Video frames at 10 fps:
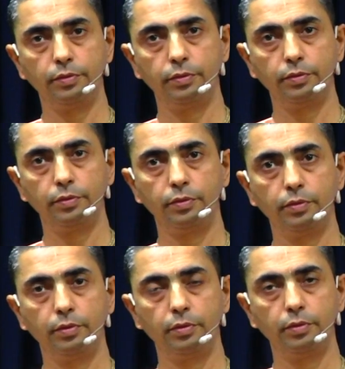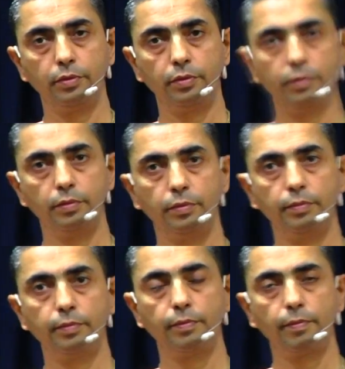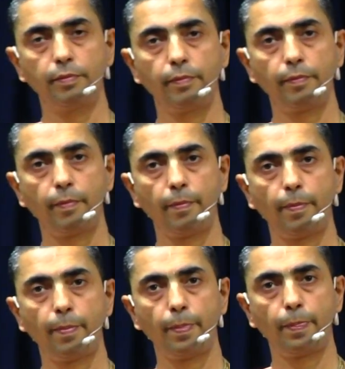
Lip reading: Nobody speaks.